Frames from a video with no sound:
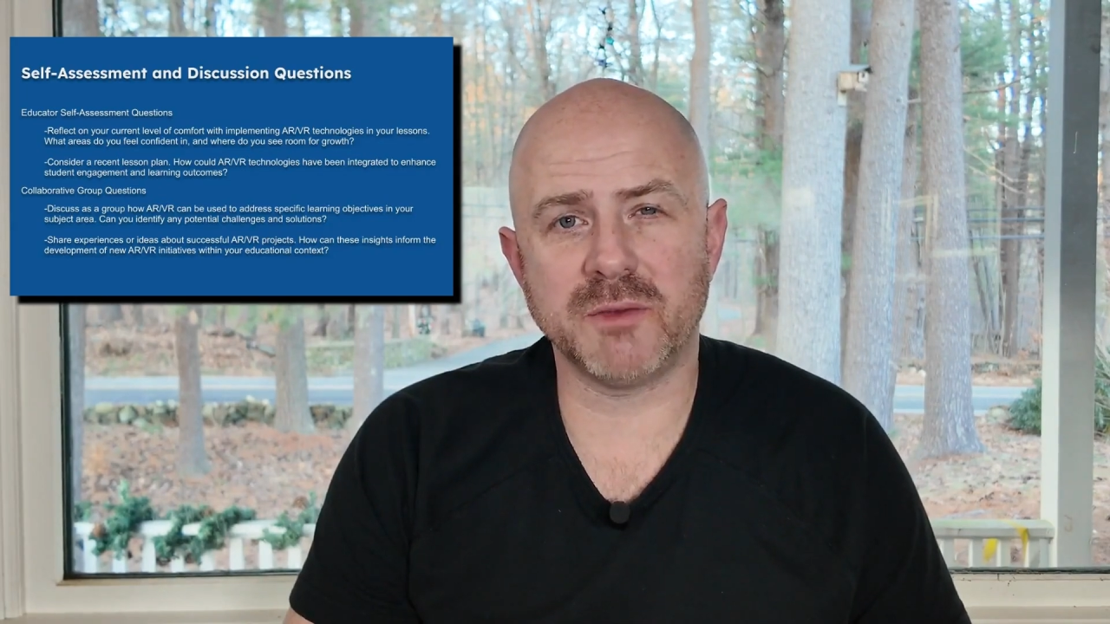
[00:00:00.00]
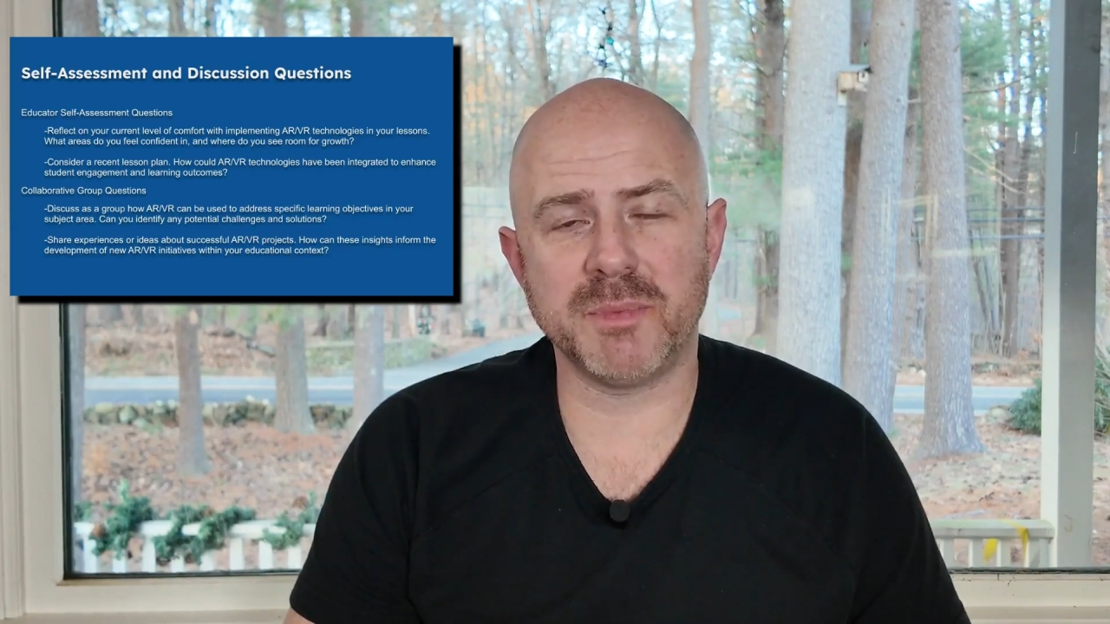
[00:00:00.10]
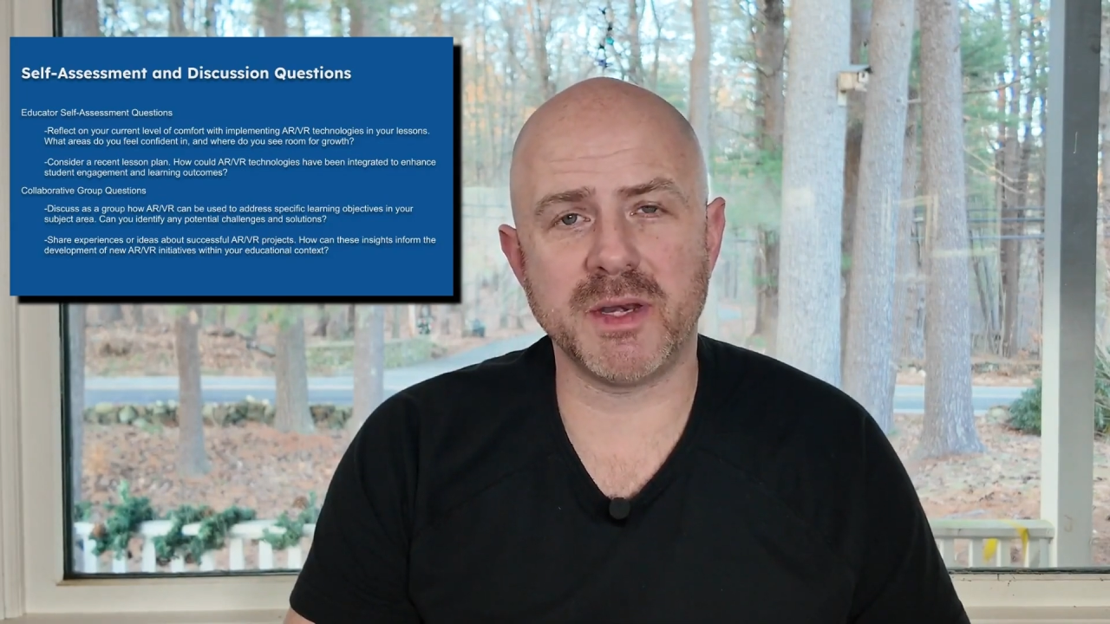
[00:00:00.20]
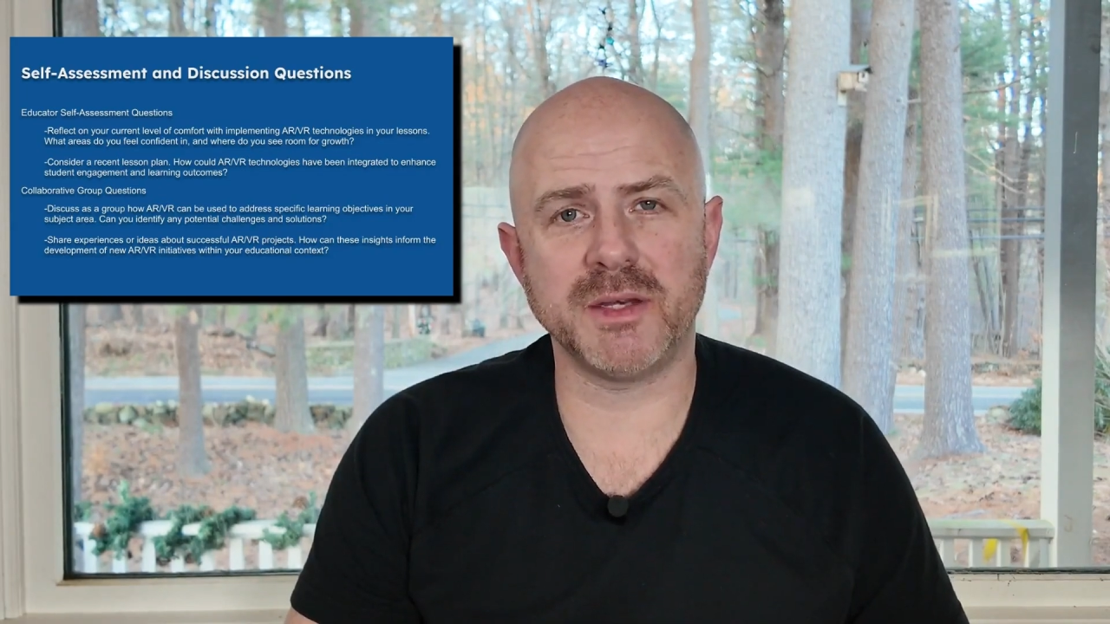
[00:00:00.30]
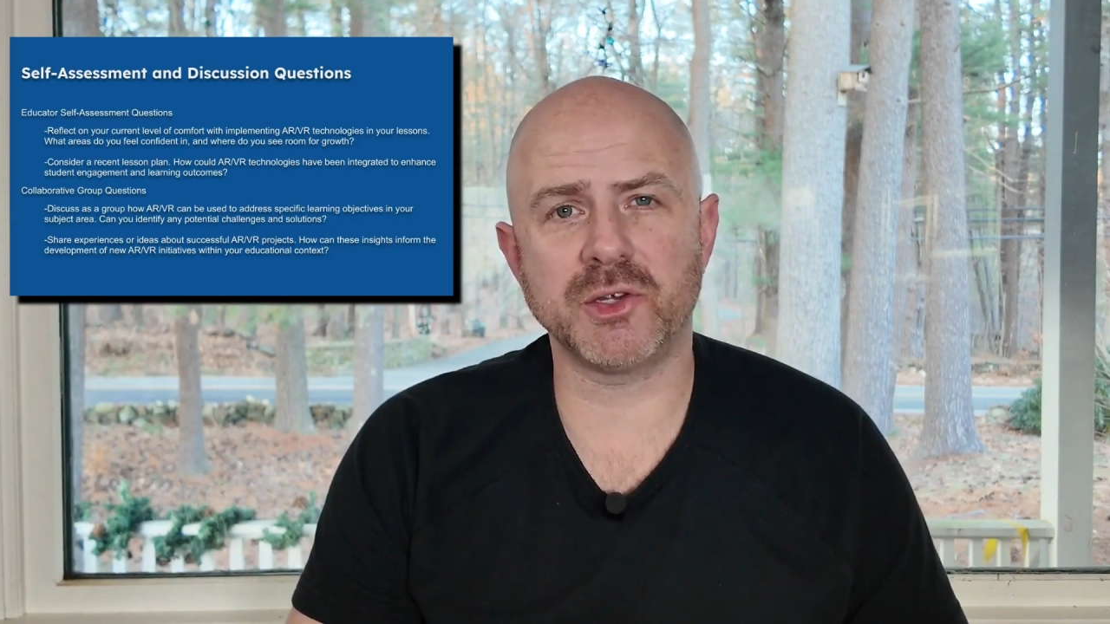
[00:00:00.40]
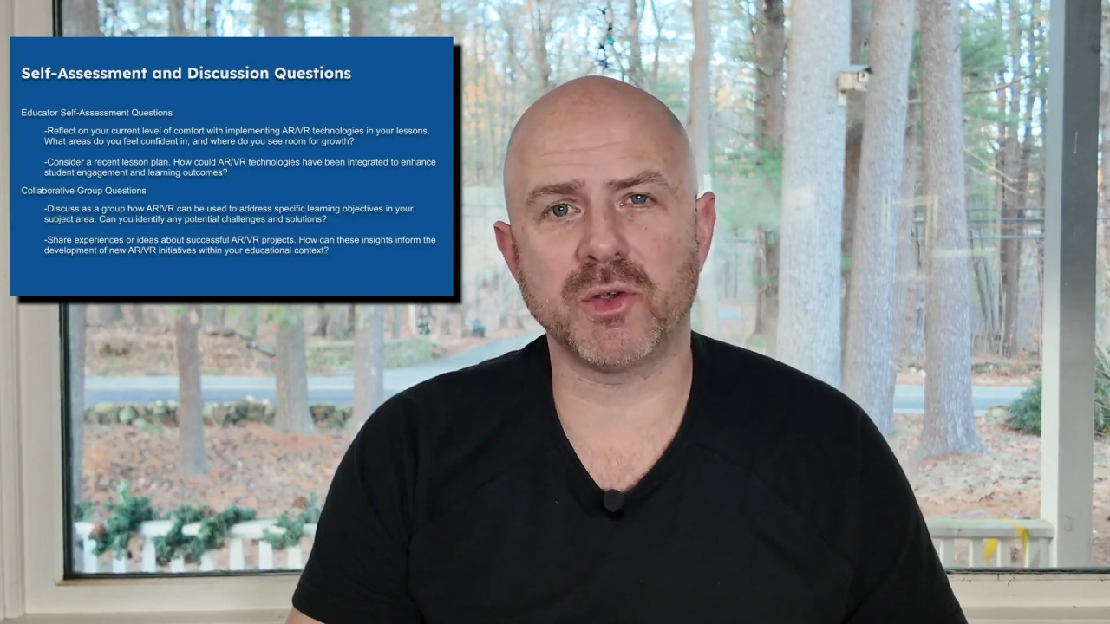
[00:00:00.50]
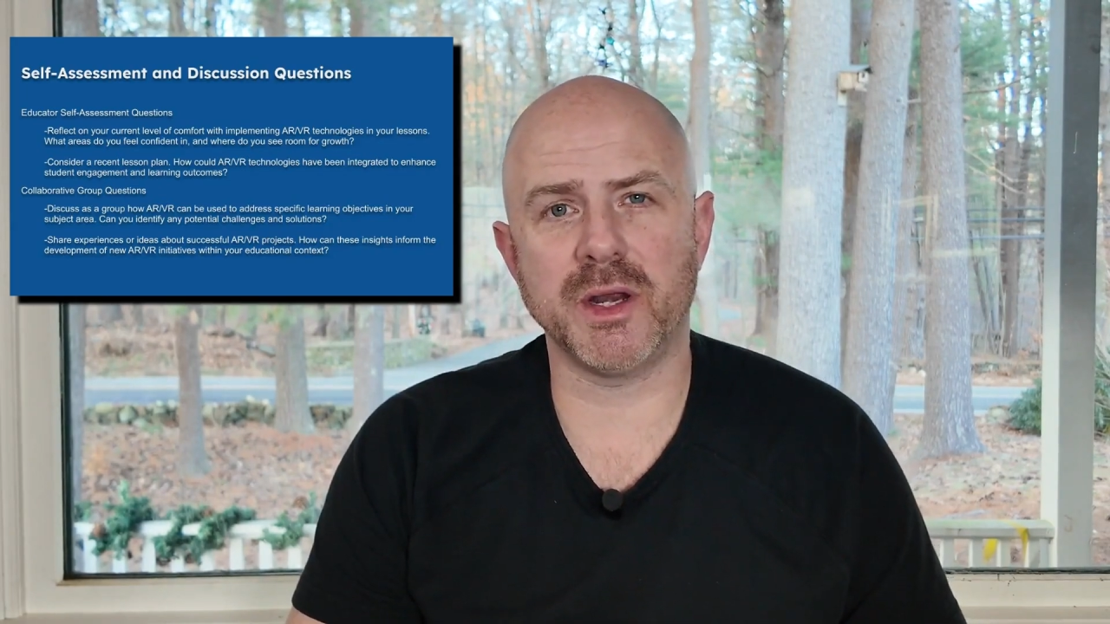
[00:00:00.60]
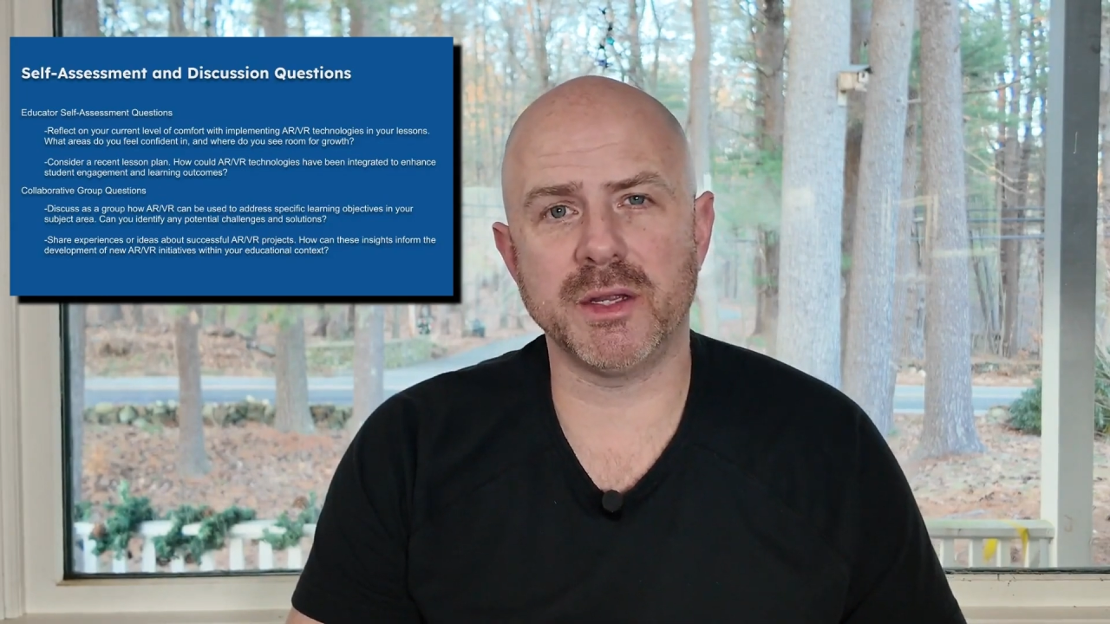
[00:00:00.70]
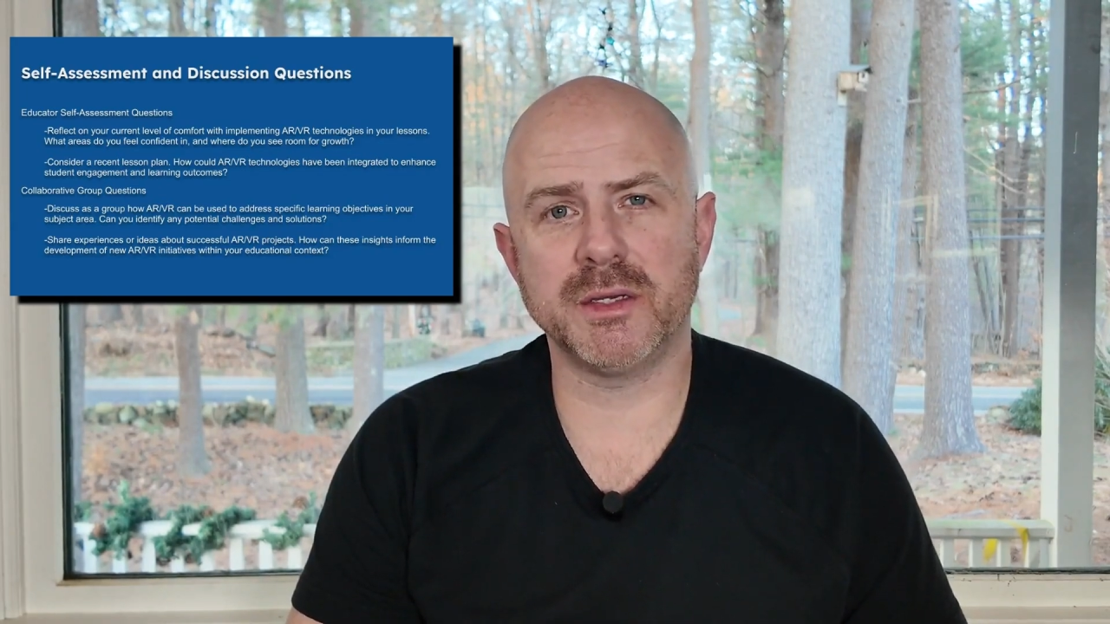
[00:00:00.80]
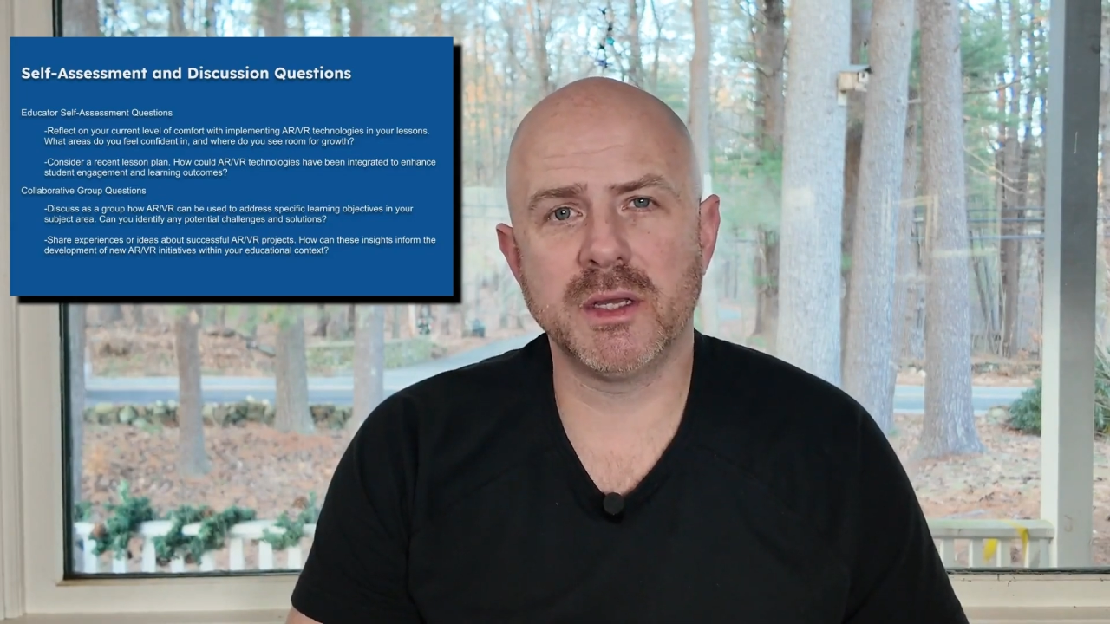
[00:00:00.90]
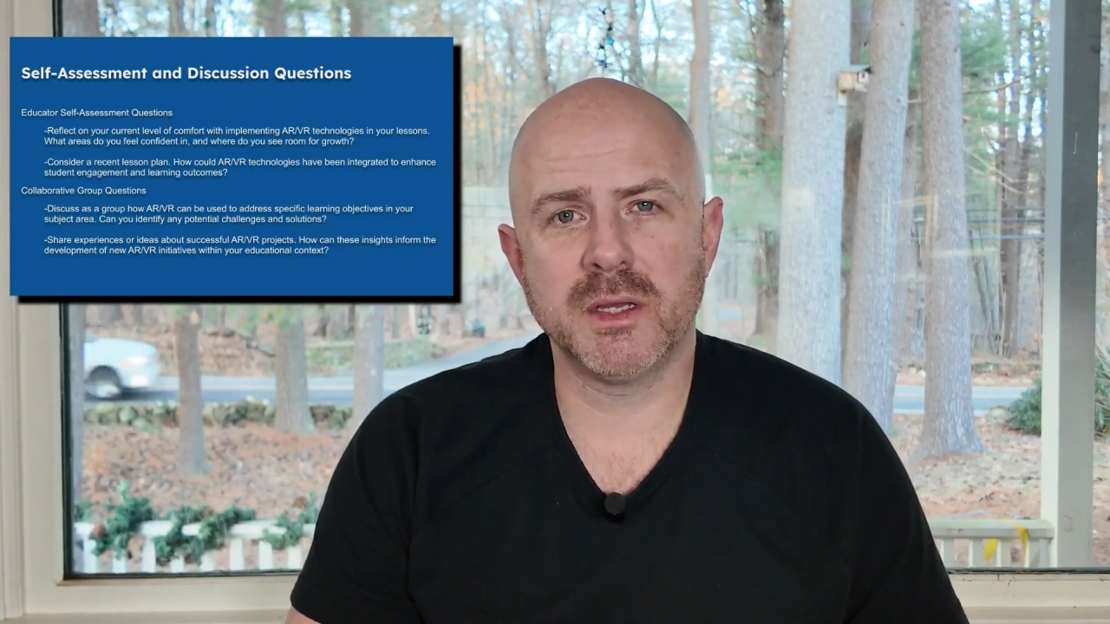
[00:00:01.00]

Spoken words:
have been integrated